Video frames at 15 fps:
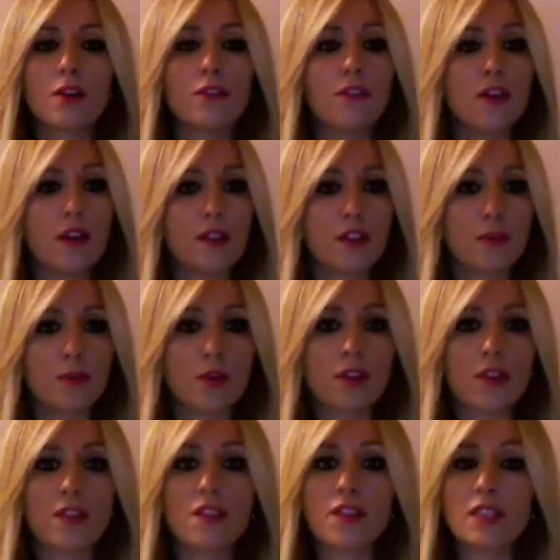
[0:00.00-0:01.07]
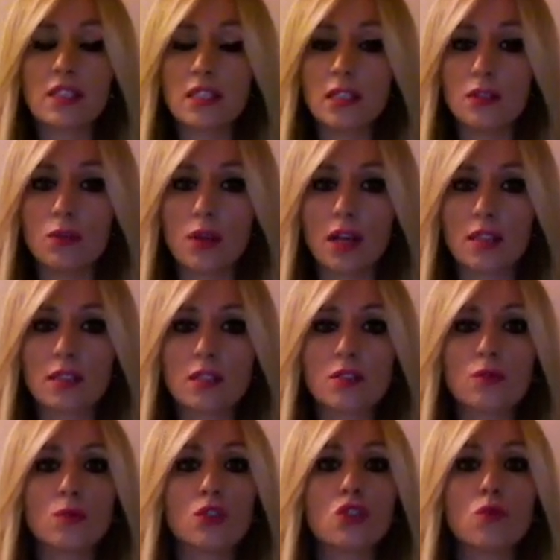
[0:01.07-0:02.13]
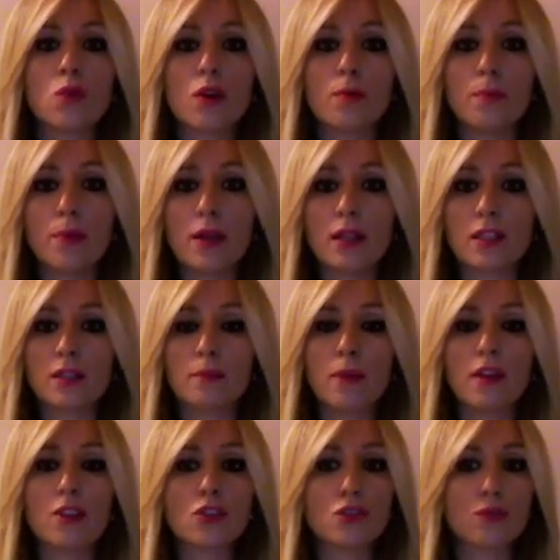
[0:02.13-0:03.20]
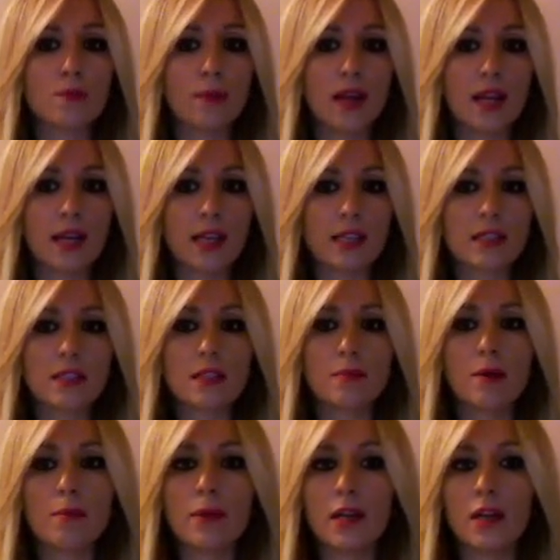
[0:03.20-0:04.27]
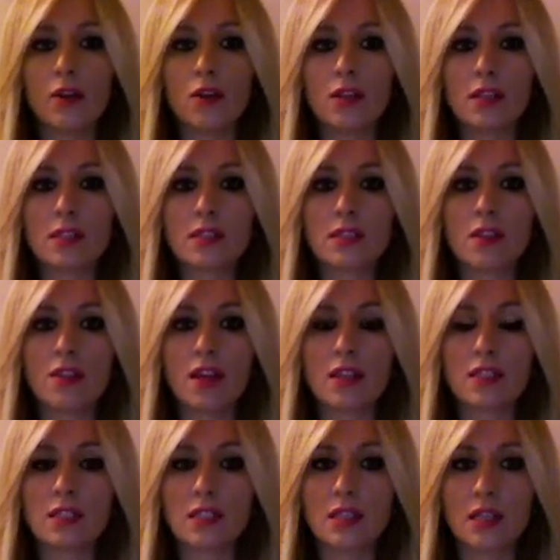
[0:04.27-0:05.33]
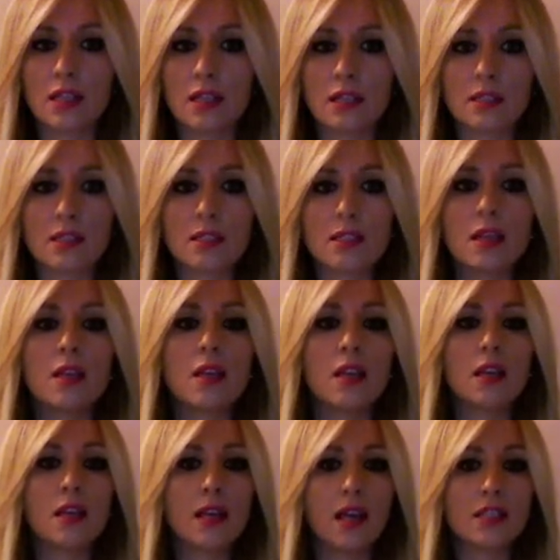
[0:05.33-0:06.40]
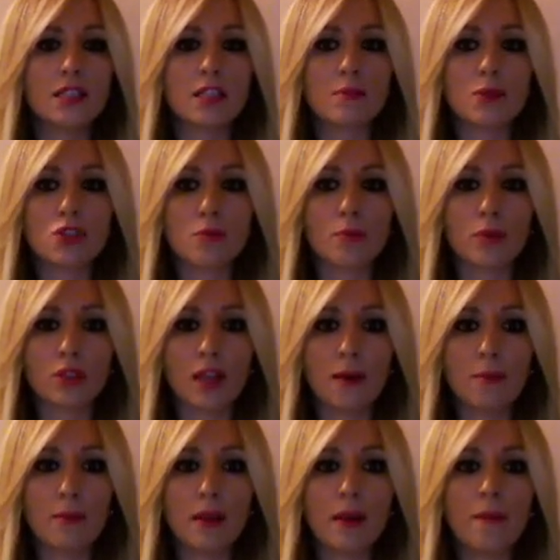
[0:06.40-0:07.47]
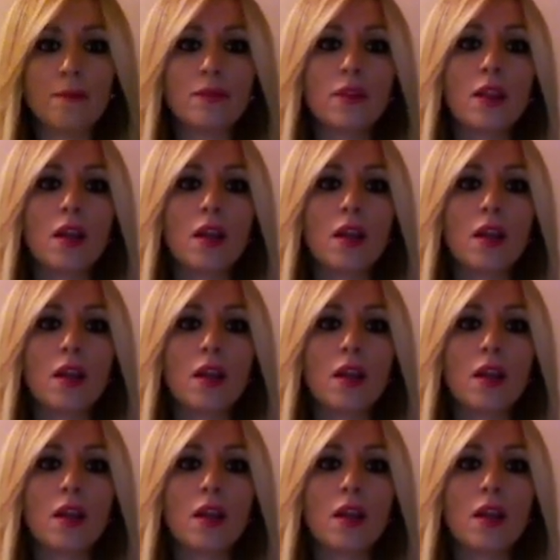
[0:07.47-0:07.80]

Furthermore, the ziggurats, which were built by the Sumerians, the Babylonians and the Assyrians in ancient Mesopotamia,